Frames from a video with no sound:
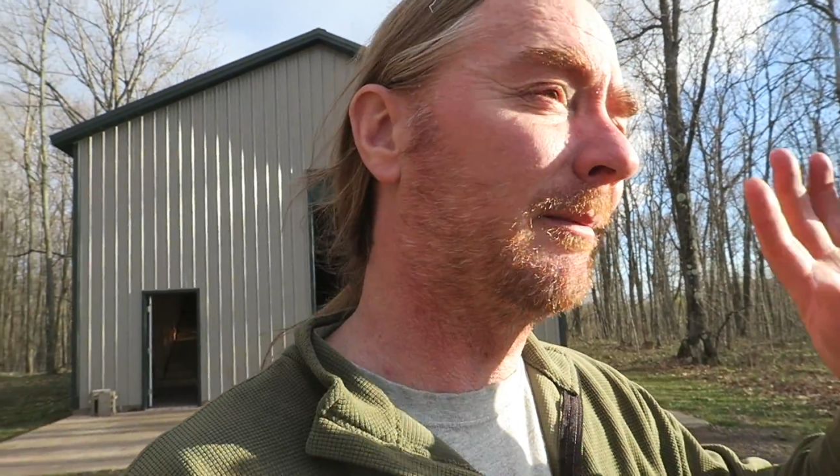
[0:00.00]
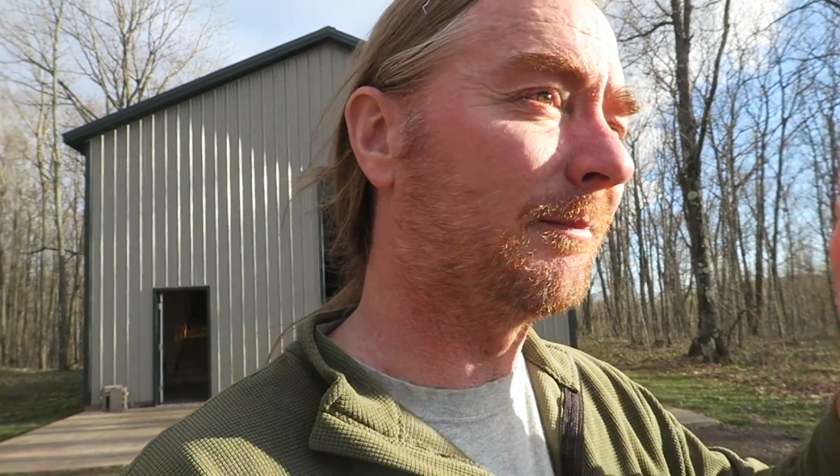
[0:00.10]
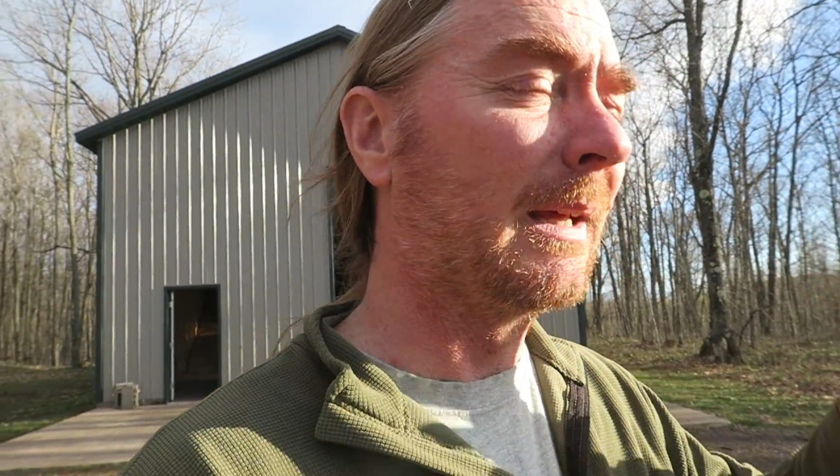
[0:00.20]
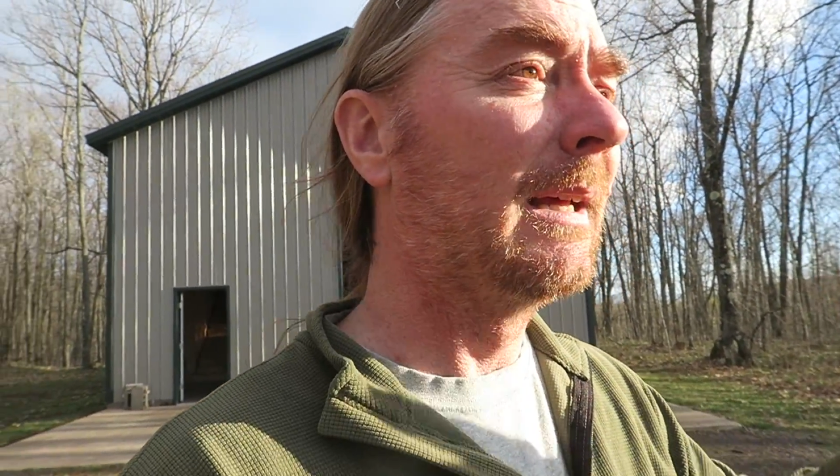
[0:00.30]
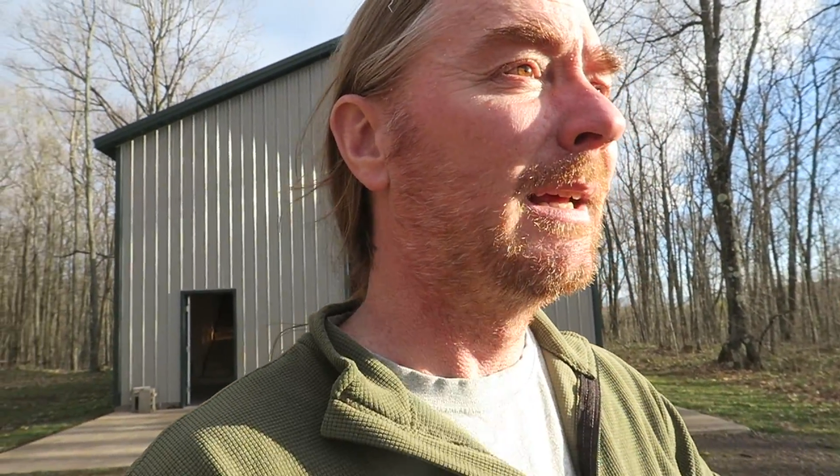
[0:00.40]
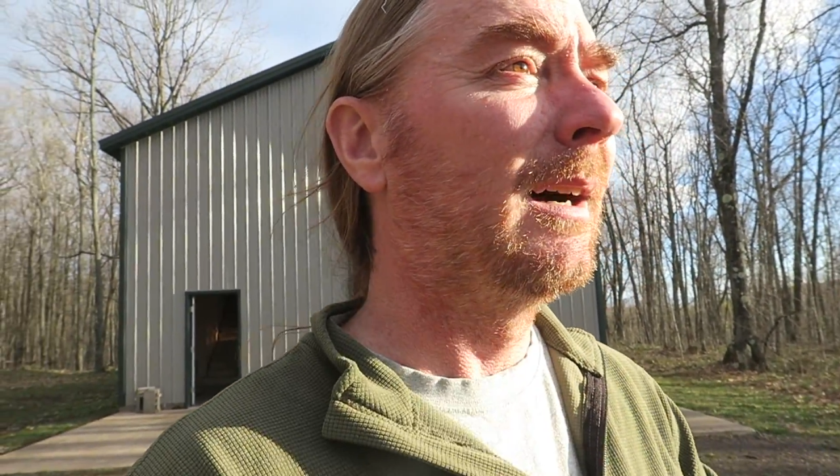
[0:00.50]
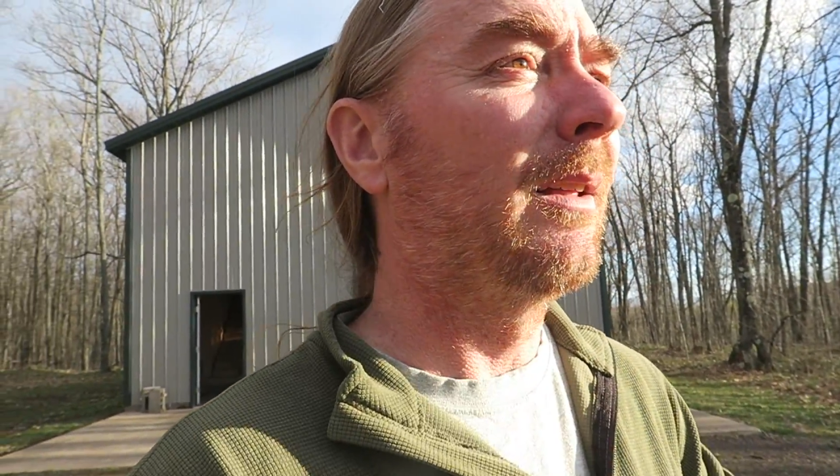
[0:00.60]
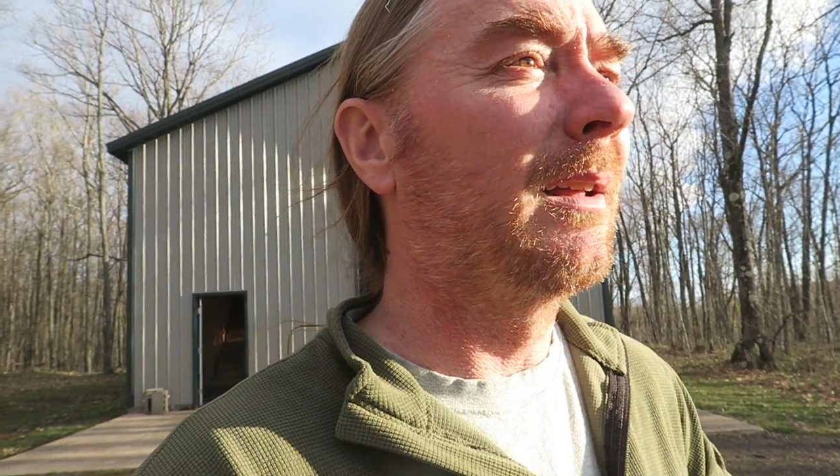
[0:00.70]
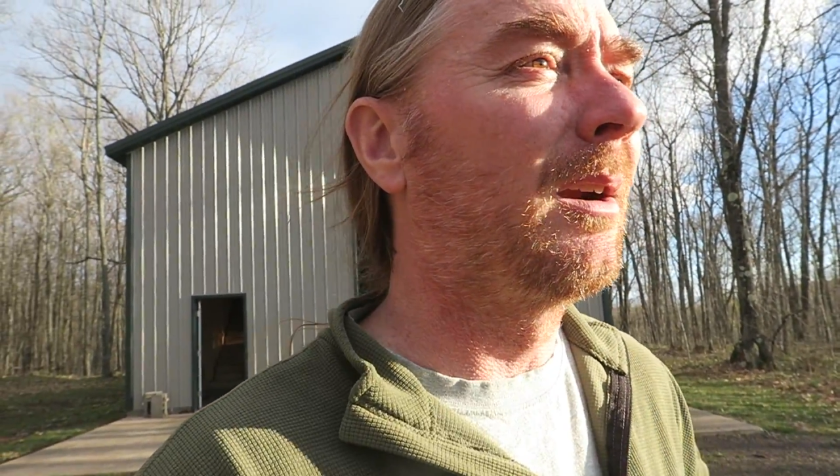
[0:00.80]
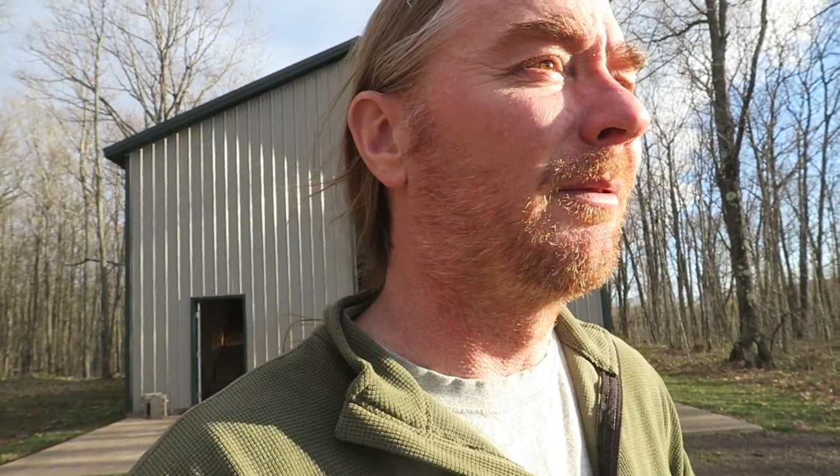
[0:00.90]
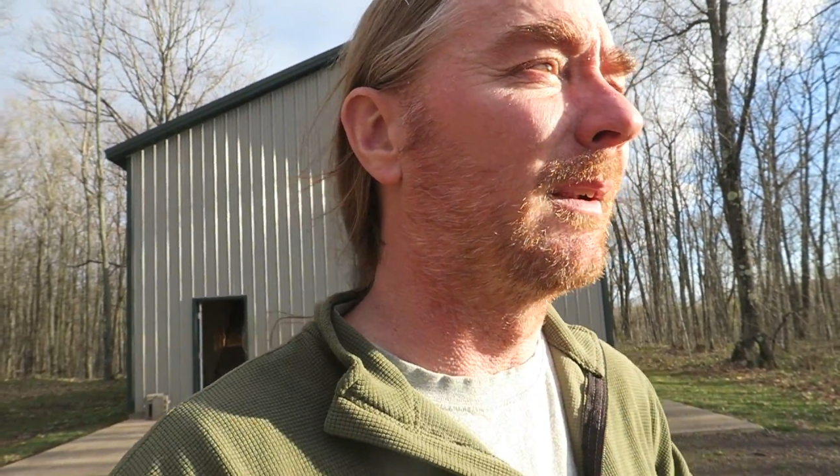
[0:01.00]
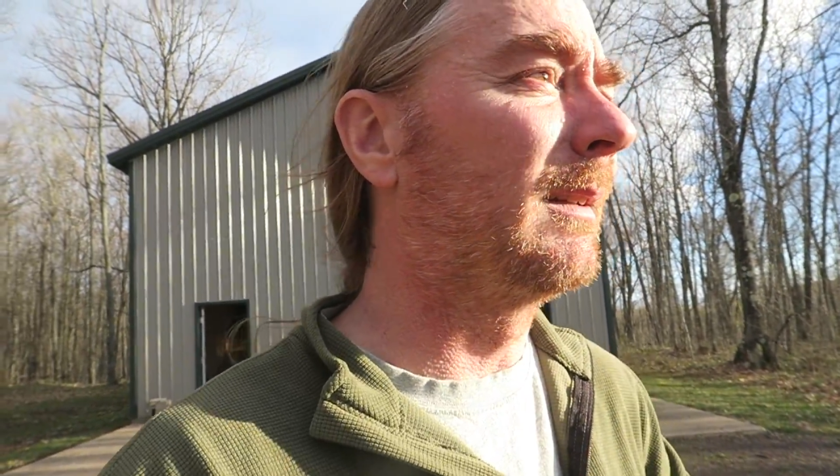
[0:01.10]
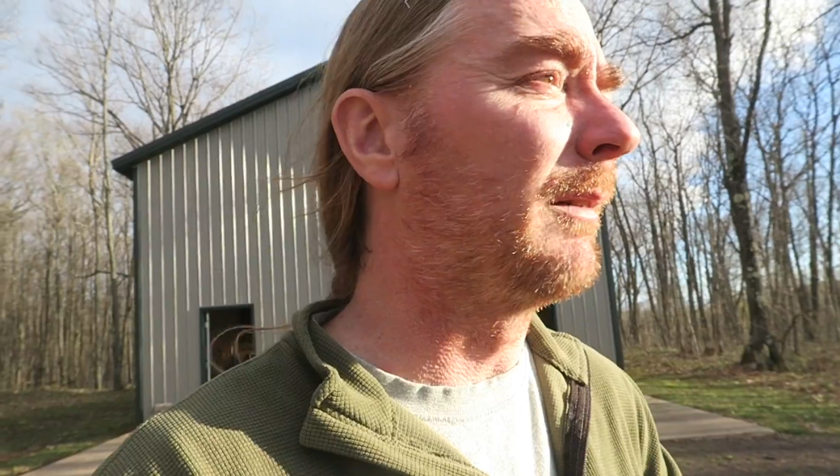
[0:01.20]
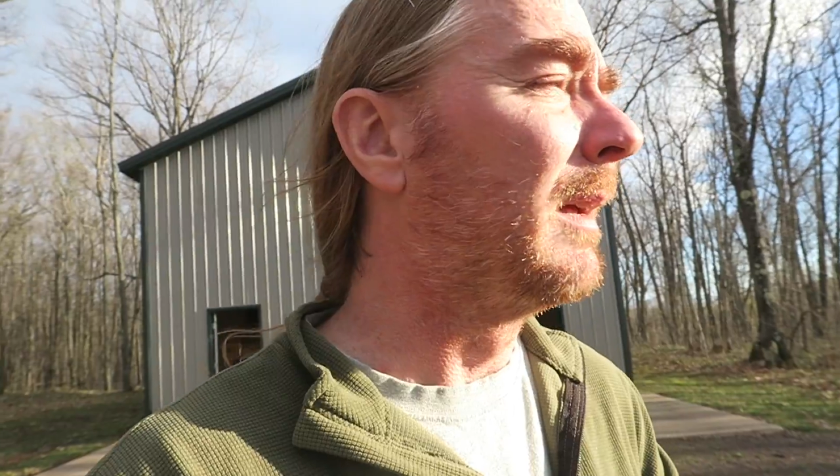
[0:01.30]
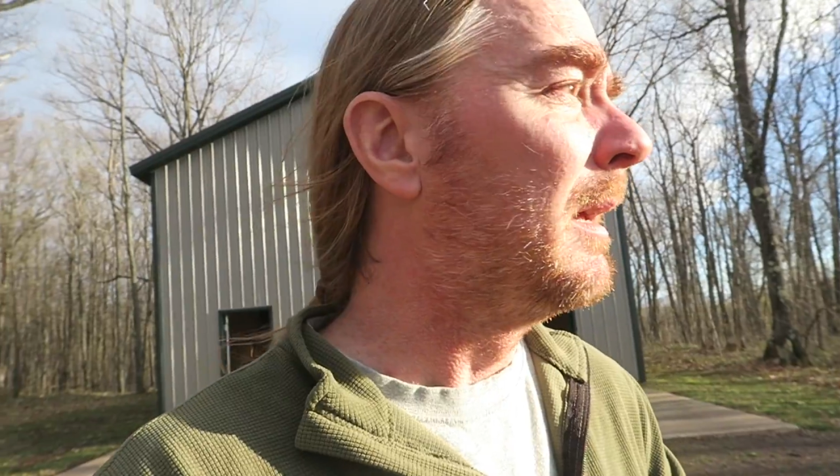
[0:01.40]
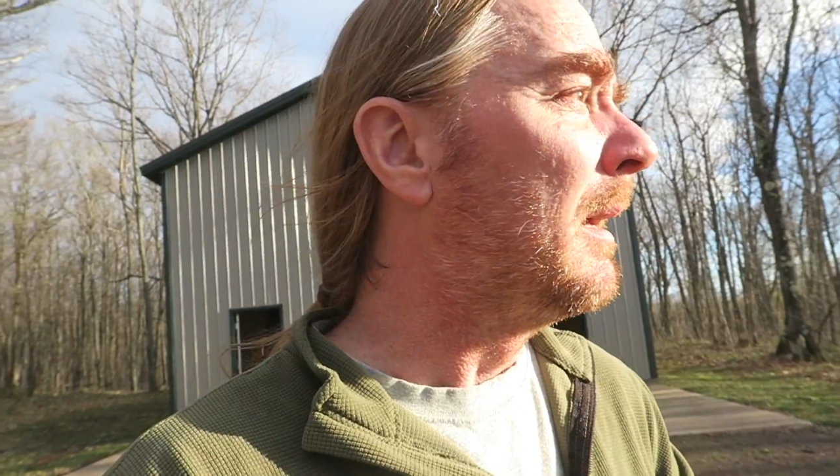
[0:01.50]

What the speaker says: and all that other fun stuff.